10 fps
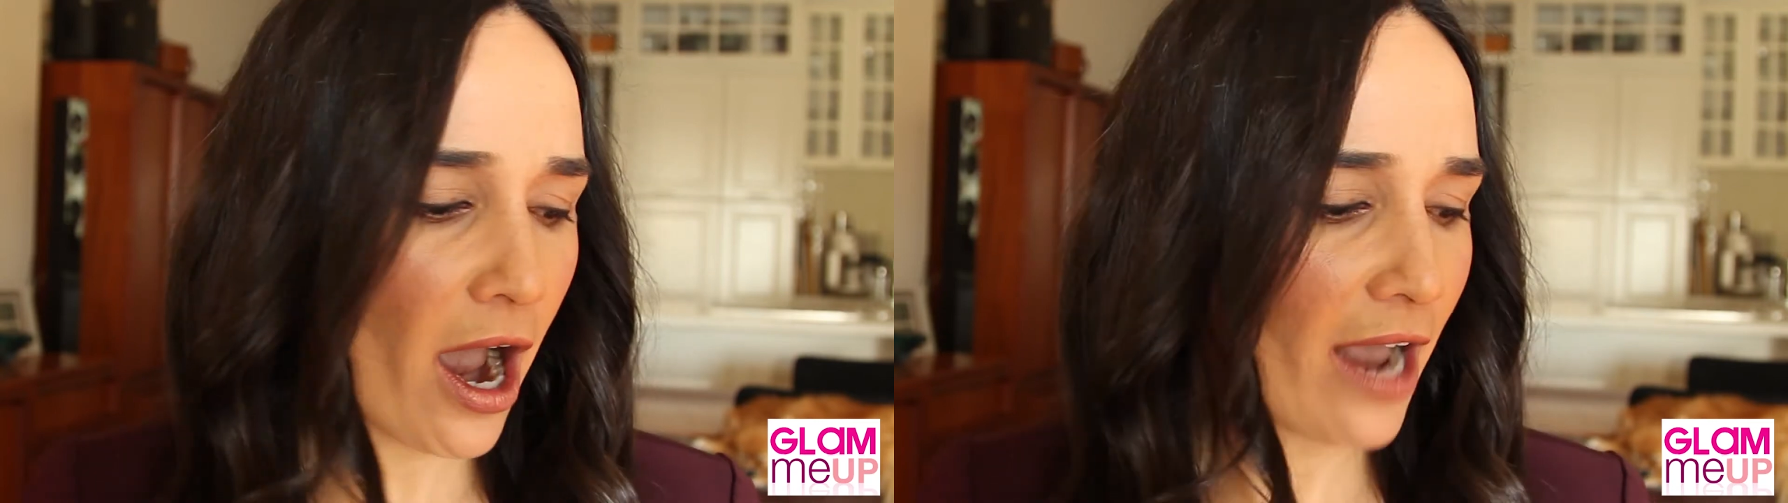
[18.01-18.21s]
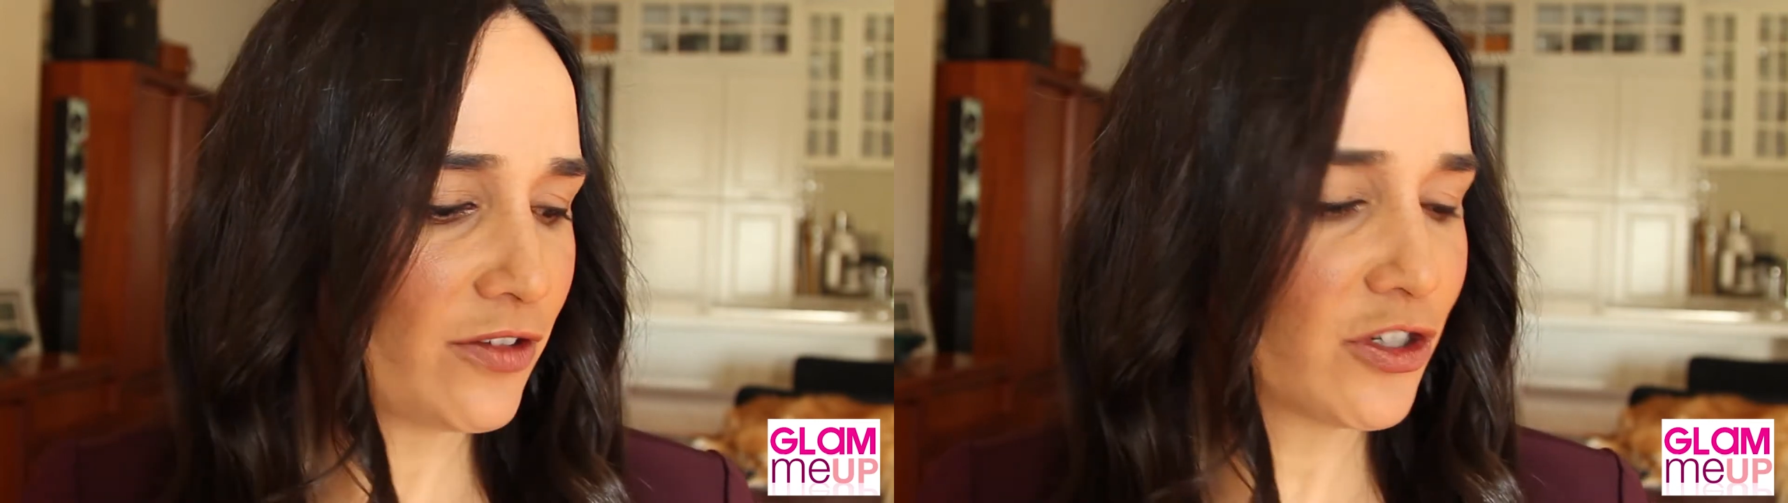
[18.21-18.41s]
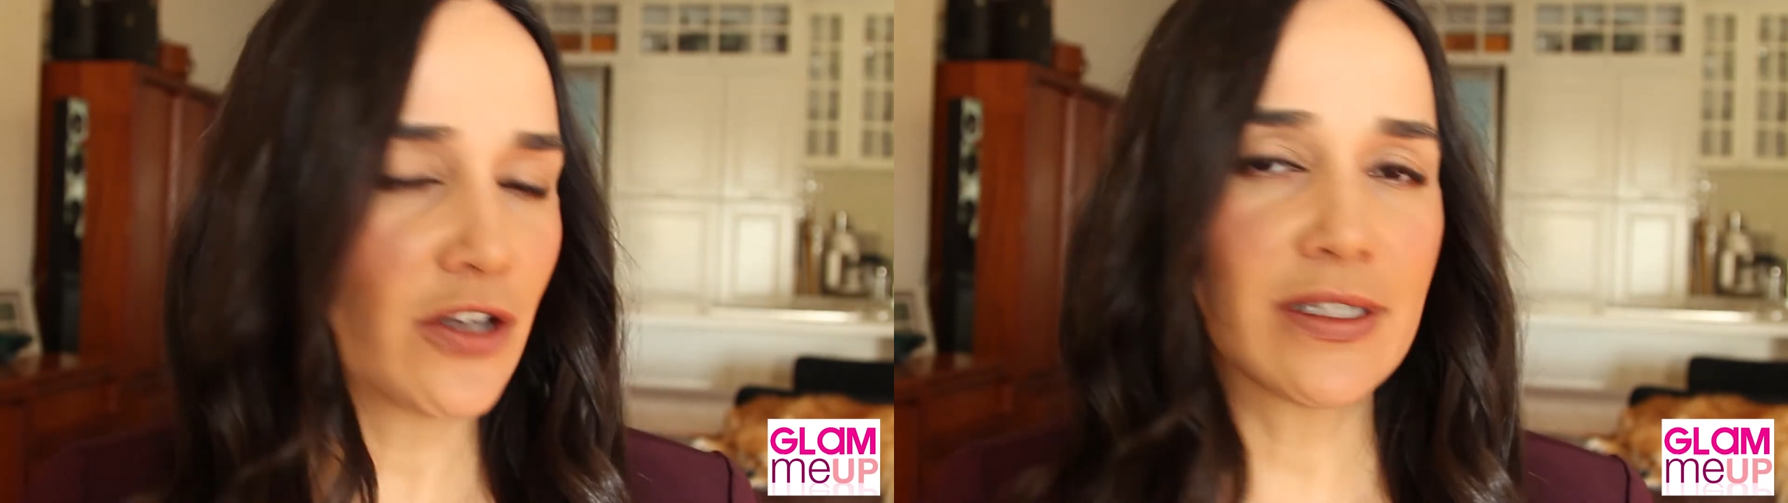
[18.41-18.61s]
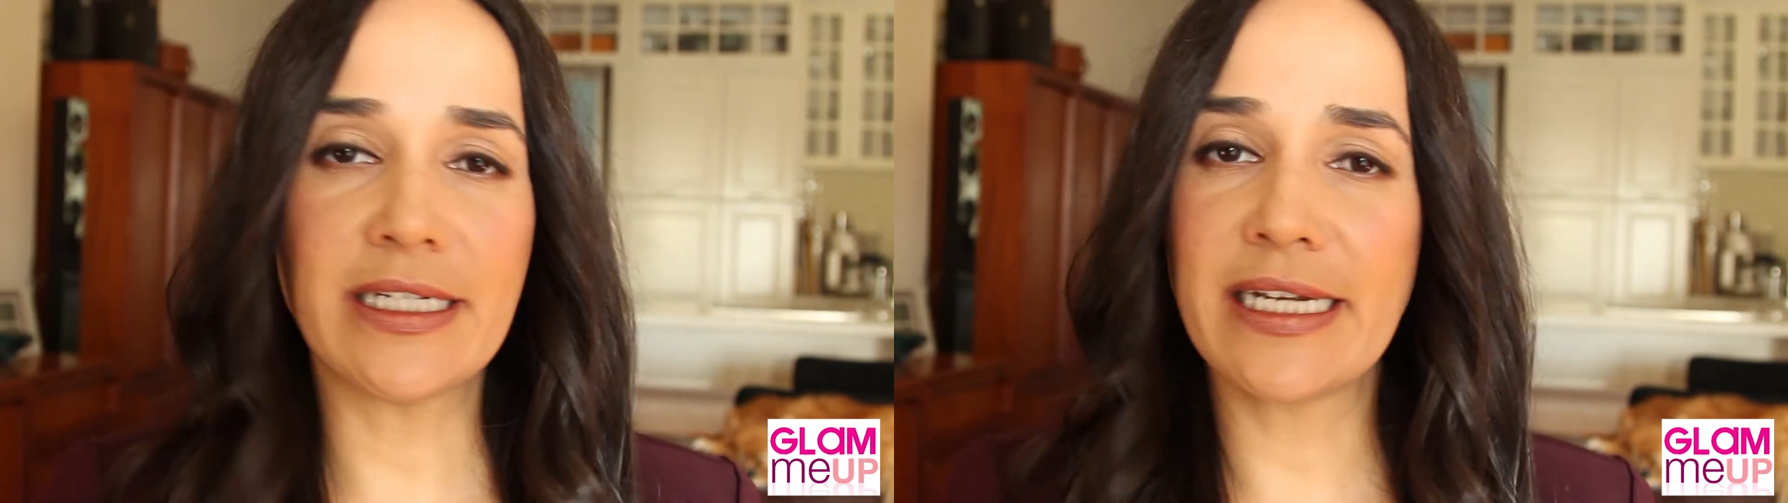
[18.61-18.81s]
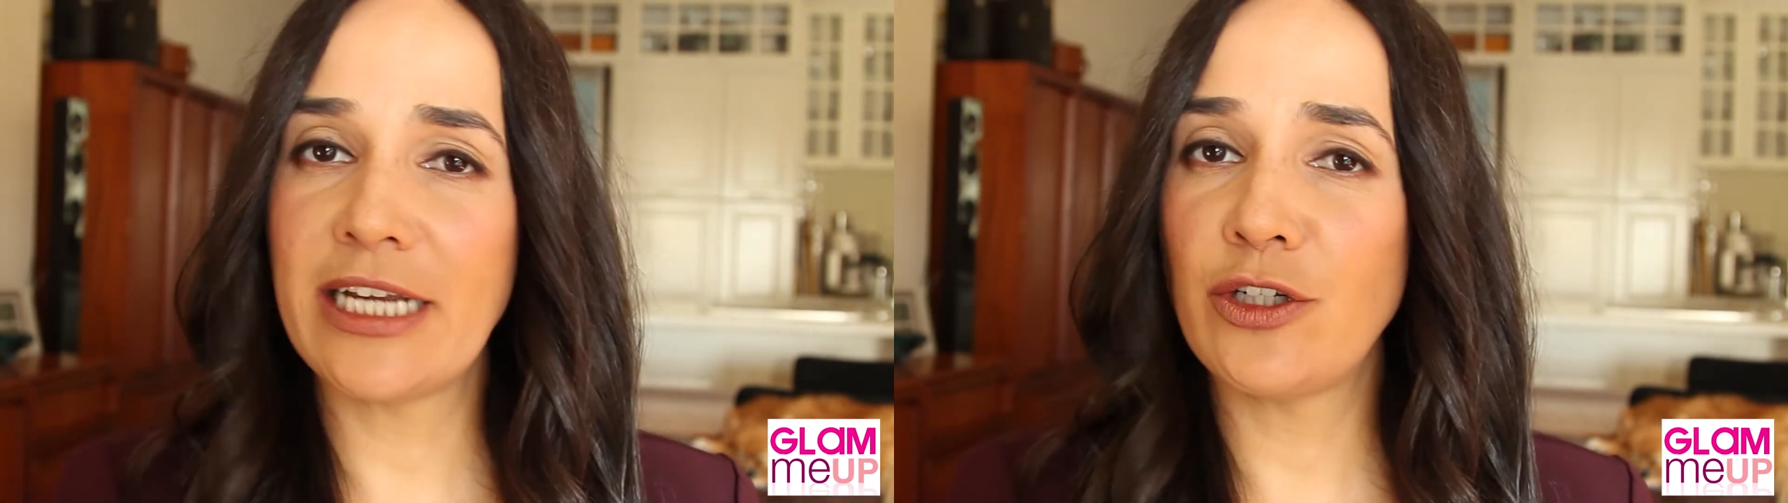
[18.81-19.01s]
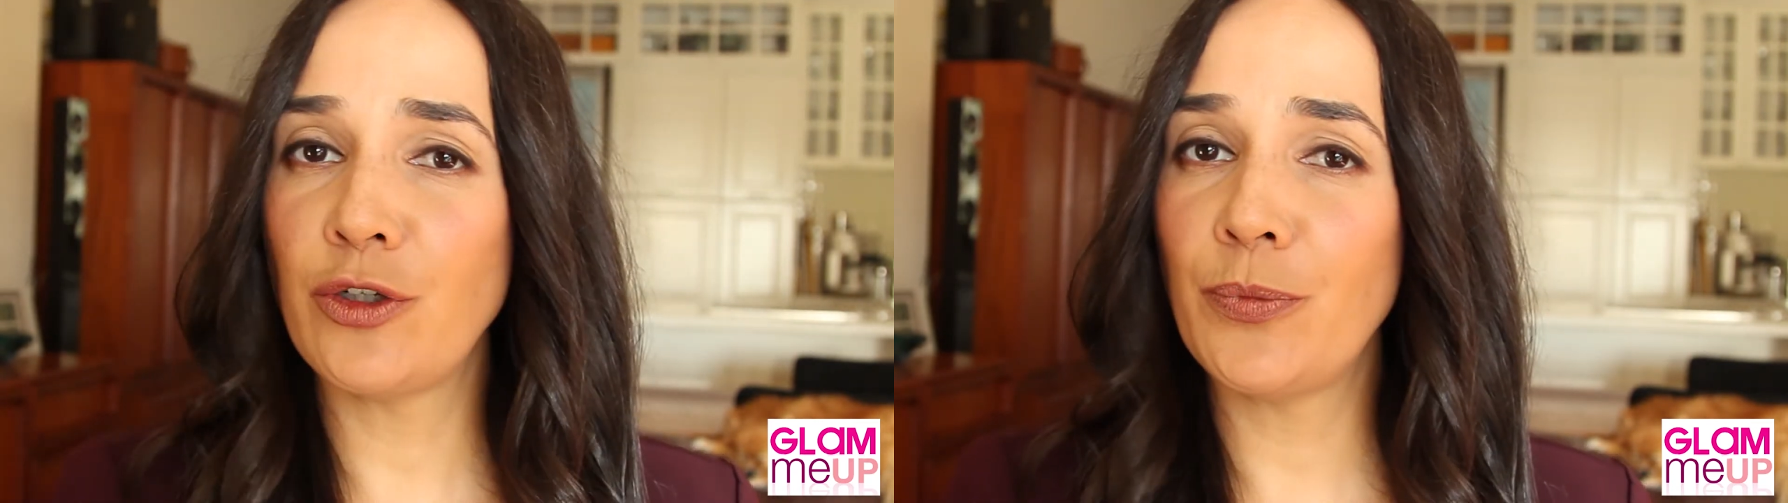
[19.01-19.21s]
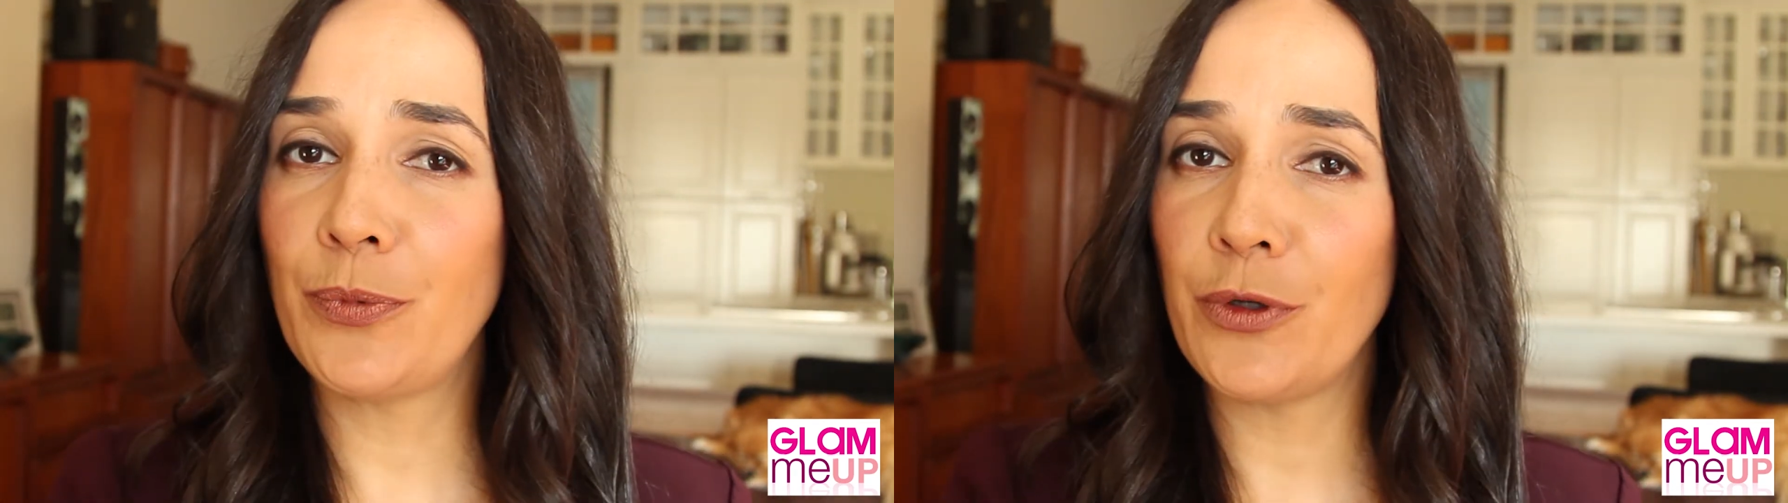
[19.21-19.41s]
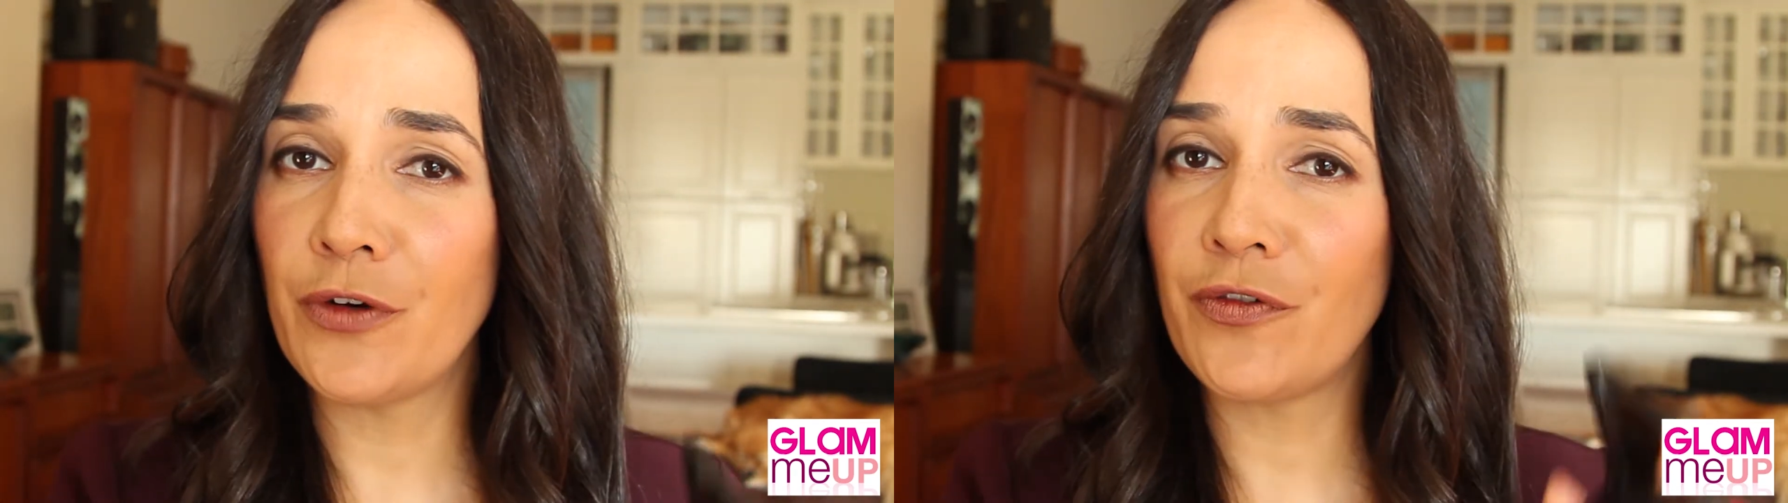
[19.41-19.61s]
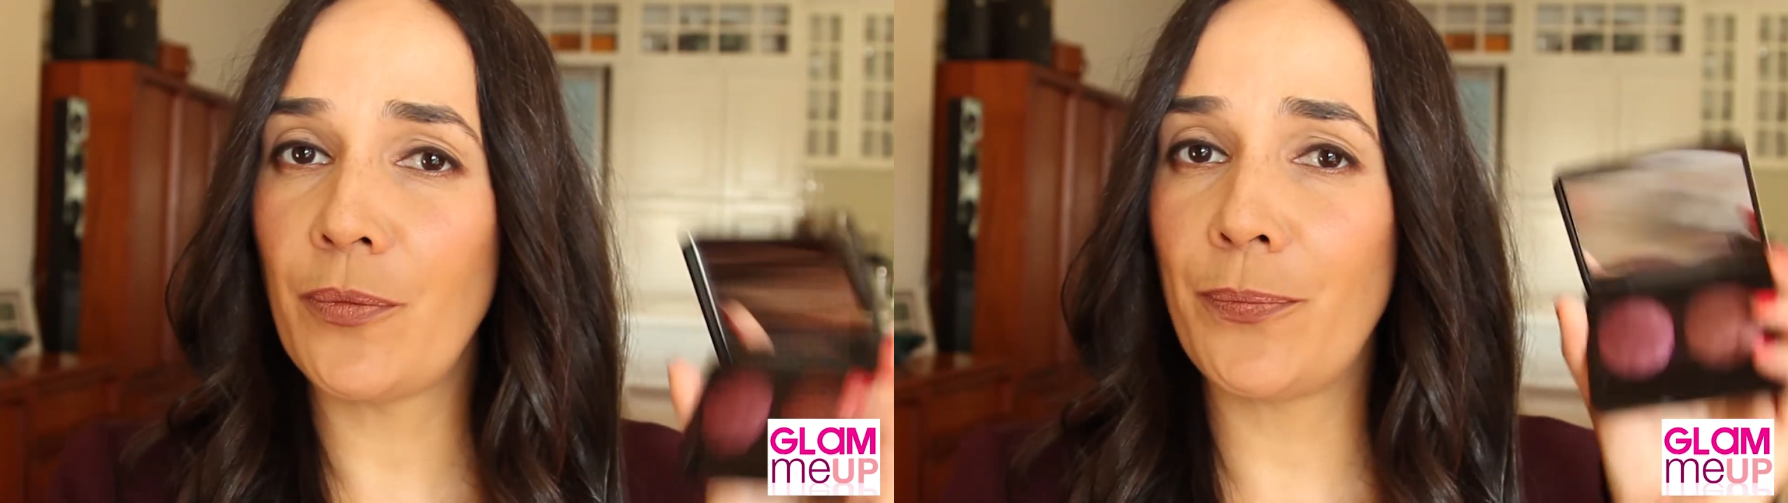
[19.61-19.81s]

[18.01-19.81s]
I've chosen today two beautiful